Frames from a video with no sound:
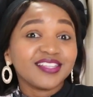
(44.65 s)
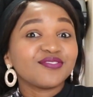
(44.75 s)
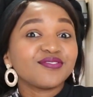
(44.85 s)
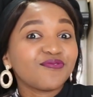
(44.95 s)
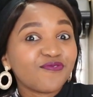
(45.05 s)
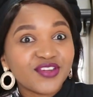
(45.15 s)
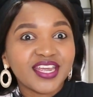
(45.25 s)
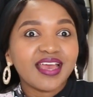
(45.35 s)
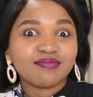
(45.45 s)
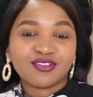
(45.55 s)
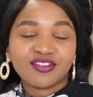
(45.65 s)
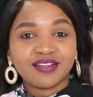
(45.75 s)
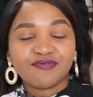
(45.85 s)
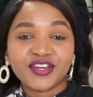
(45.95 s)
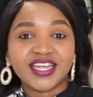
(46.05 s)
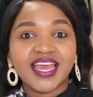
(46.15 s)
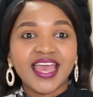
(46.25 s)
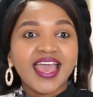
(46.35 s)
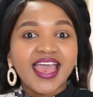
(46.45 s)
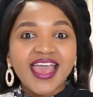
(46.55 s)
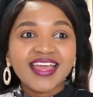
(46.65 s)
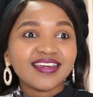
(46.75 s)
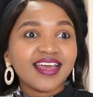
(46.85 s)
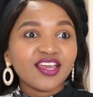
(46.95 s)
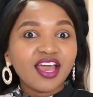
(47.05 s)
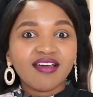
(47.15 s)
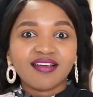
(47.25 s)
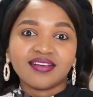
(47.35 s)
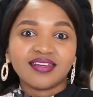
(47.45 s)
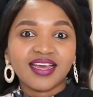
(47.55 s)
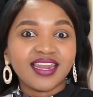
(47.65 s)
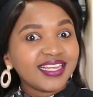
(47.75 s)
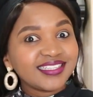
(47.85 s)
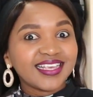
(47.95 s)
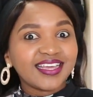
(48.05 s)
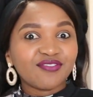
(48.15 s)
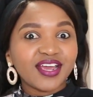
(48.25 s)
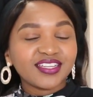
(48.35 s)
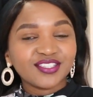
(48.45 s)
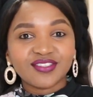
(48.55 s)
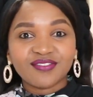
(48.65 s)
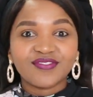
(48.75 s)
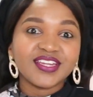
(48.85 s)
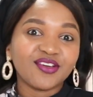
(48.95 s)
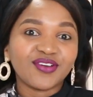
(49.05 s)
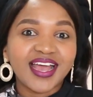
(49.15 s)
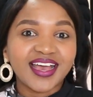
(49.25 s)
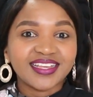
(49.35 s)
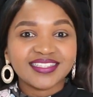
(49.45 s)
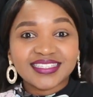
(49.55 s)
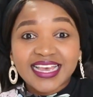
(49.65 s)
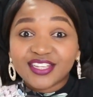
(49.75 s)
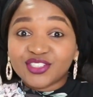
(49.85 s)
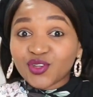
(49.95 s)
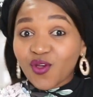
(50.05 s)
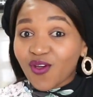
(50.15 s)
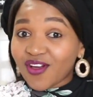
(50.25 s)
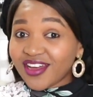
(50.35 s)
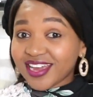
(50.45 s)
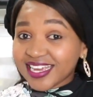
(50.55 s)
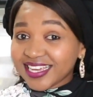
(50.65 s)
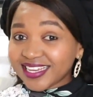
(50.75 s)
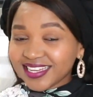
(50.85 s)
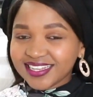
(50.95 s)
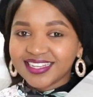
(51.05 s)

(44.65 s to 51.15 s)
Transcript: It's free, absolutely free. And yeah, let's get right into the video, guys. Enjoy.